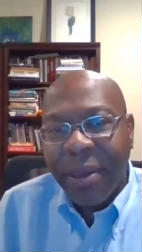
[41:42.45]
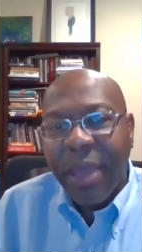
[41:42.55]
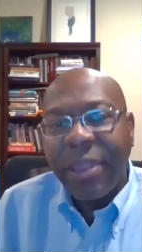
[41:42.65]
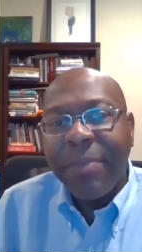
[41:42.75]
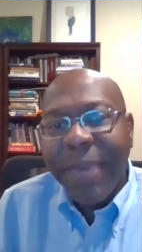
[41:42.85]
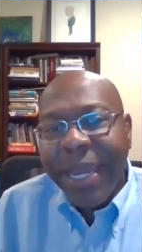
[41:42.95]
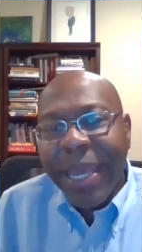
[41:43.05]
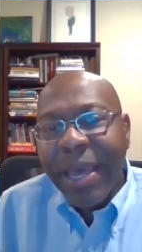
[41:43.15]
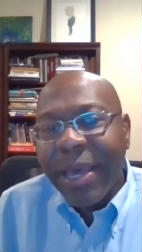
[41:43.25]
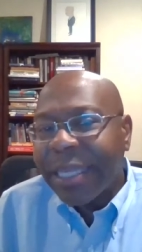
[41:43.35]
and the
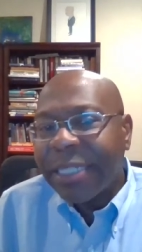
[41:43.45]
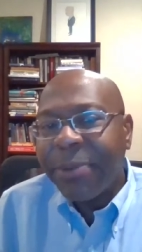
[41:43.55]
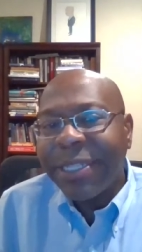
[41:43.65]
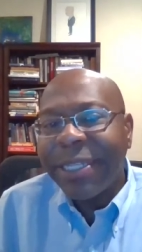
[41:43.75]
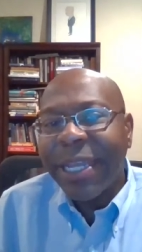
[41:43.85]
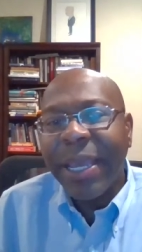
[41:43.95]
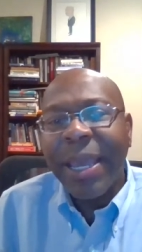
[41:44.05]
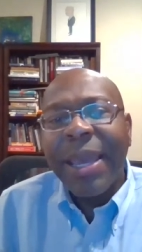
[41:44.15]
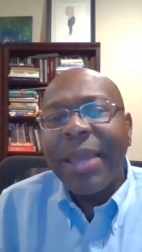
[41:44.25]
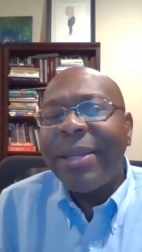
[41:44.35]
media expressing
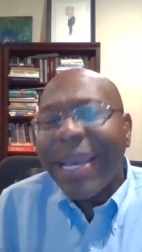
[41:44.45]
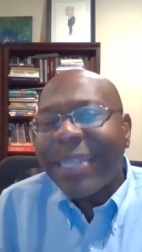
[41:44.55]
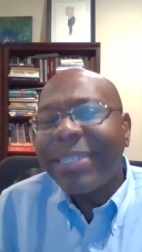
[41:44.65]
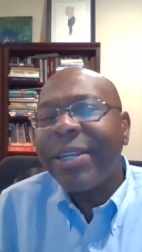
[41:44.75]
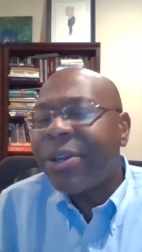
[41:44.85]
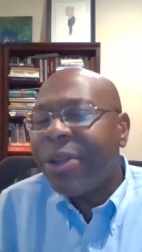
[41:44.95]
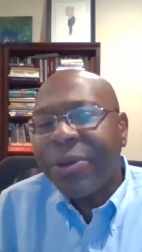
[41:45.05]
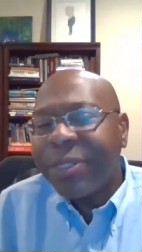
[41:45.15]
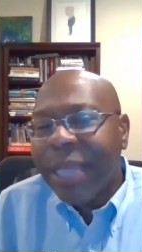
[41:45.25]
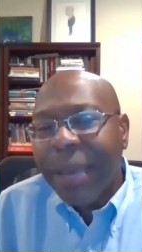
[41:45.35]
next to
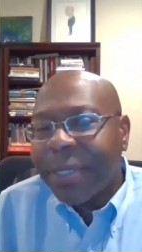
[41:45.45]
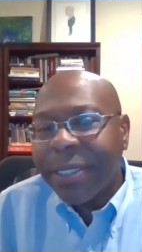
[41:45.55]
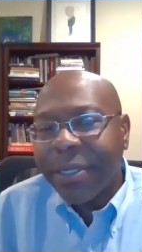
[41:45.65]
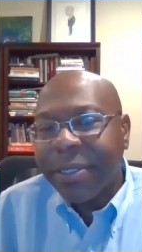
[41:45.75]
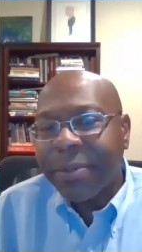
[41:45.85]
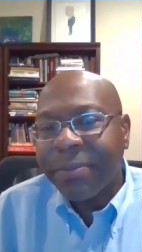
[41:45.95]
no skepticism.